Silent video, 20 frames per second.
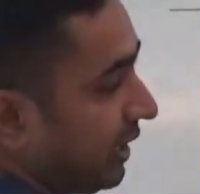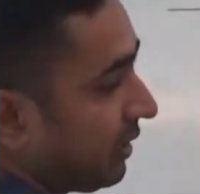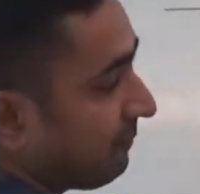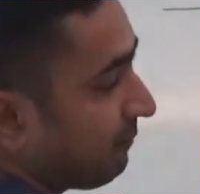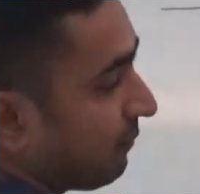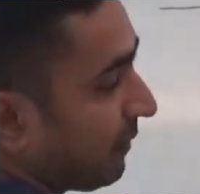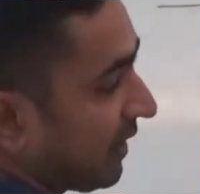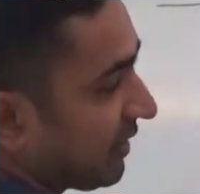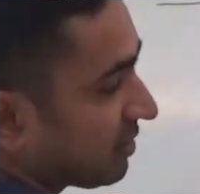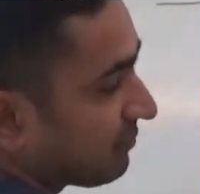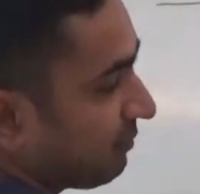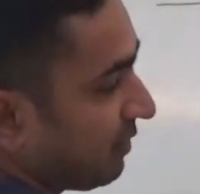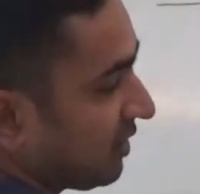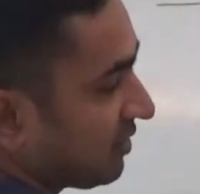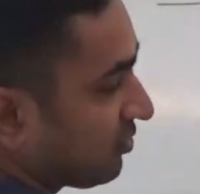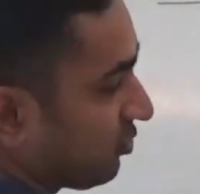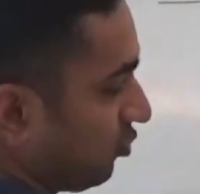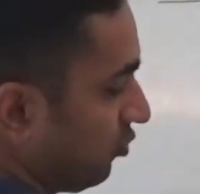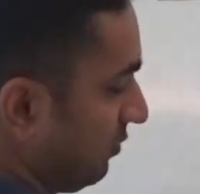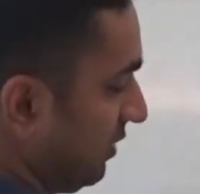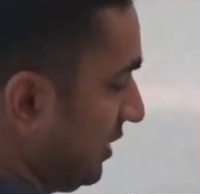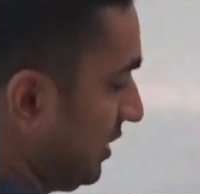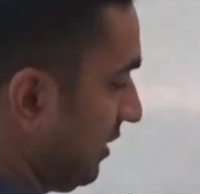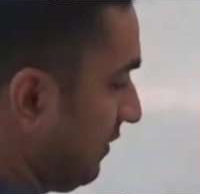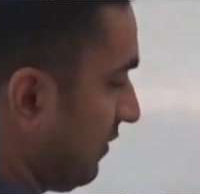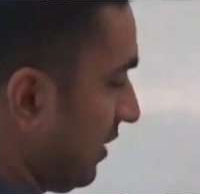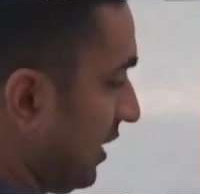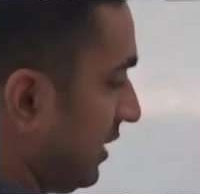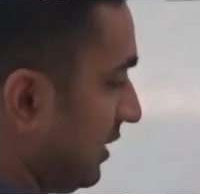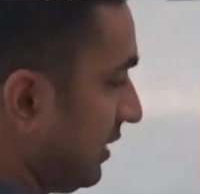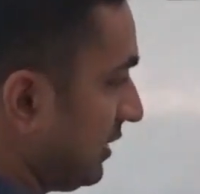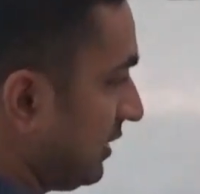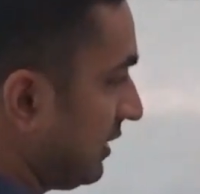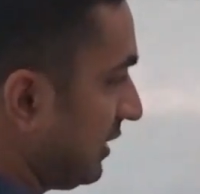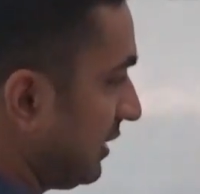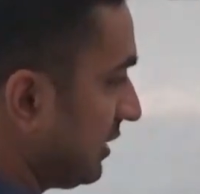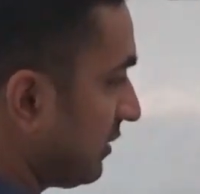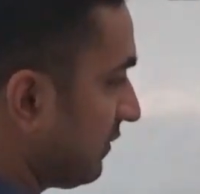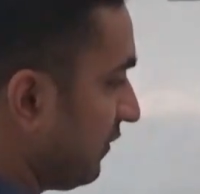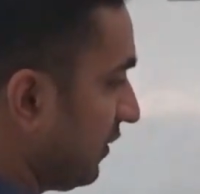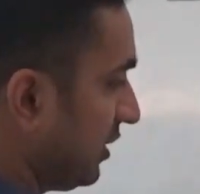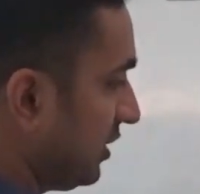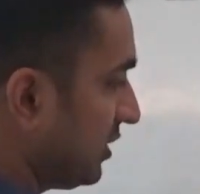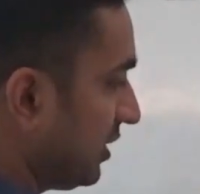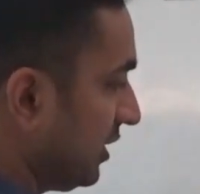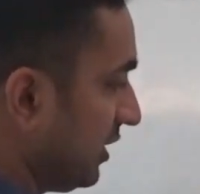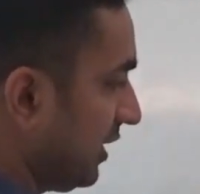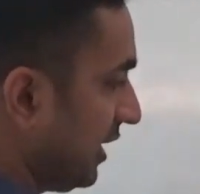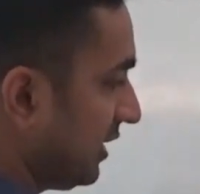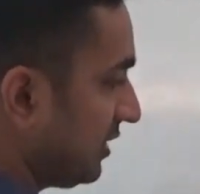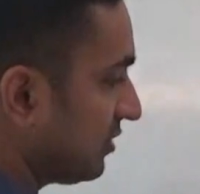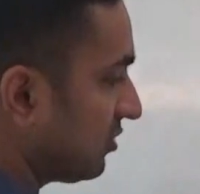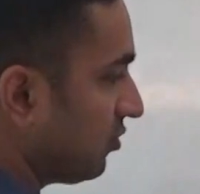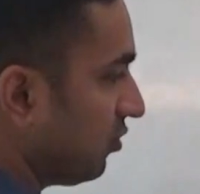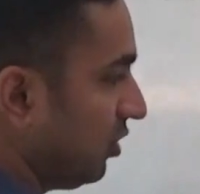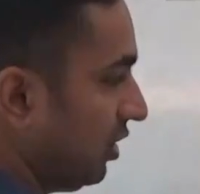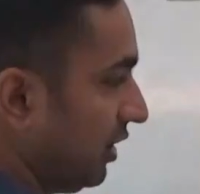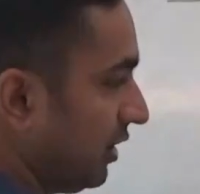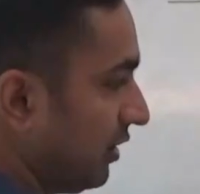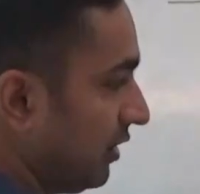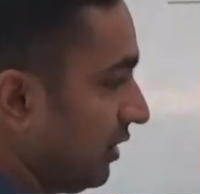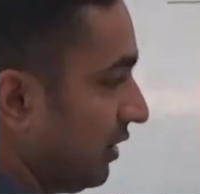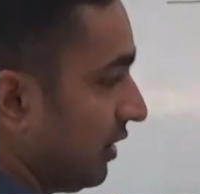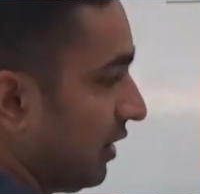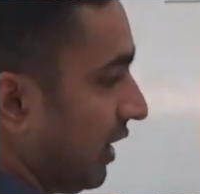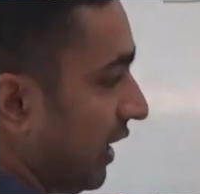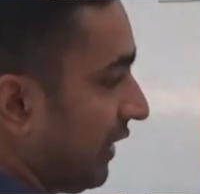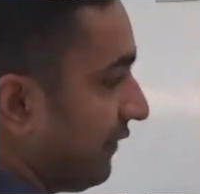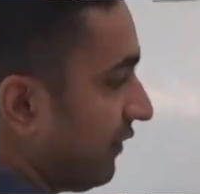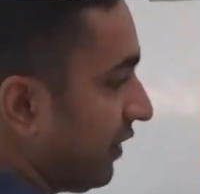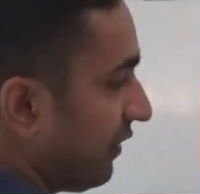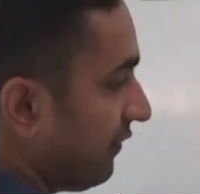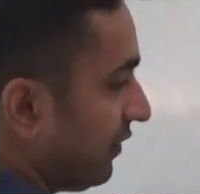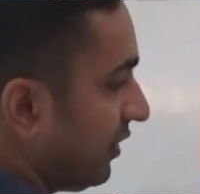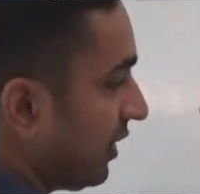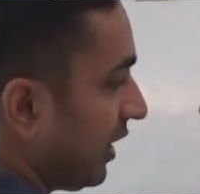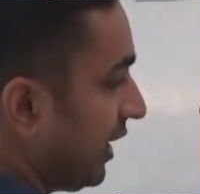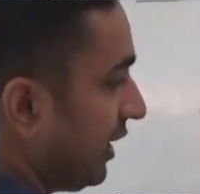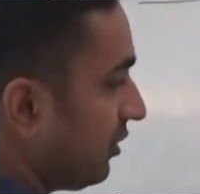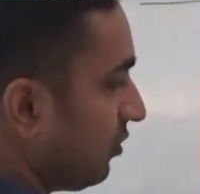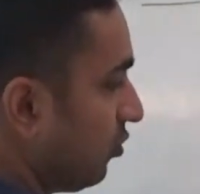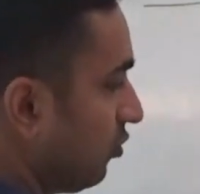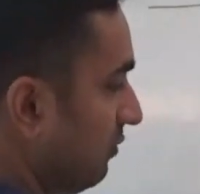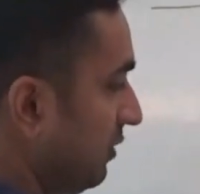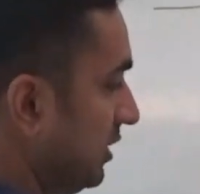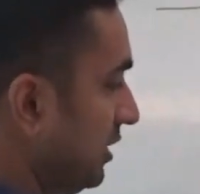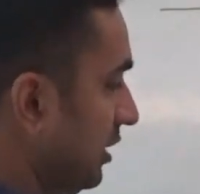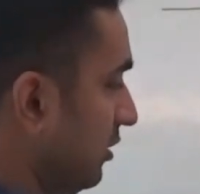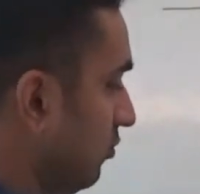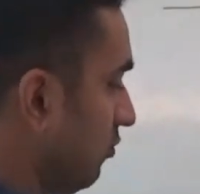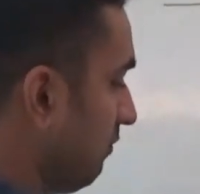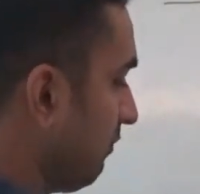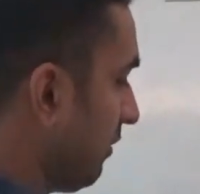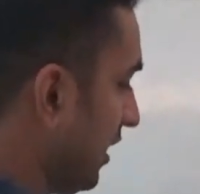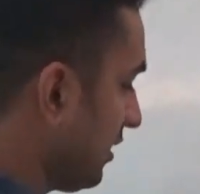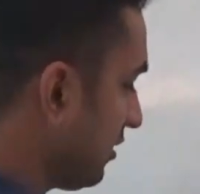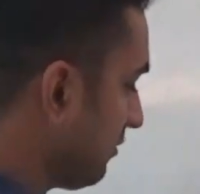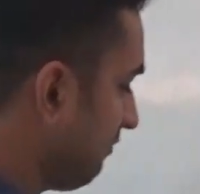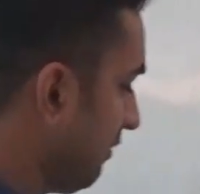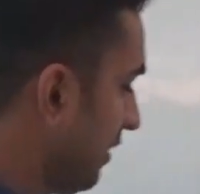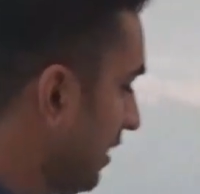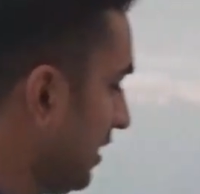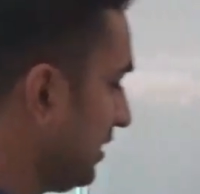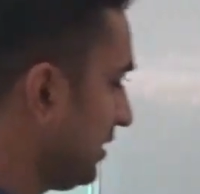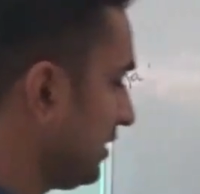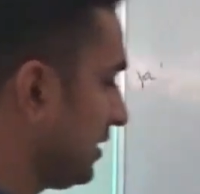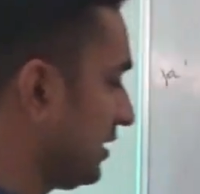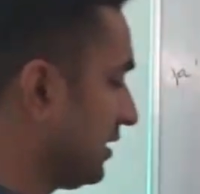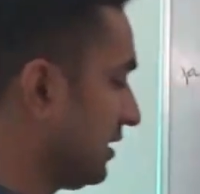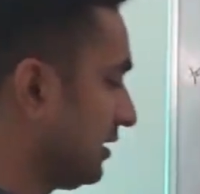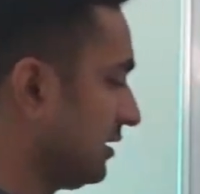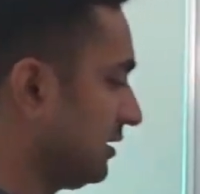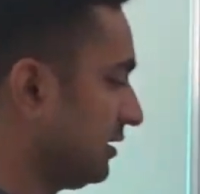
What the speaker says: write plus plus obj1, this function gets called, and when we write obj2 plus plus,